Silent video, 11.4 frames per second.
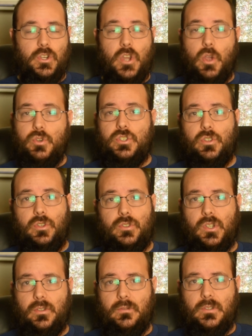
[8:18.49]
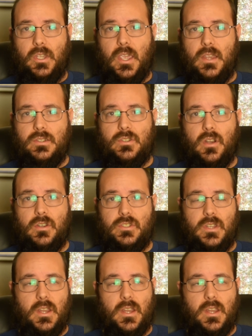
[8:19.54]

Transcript: no solution to kstars.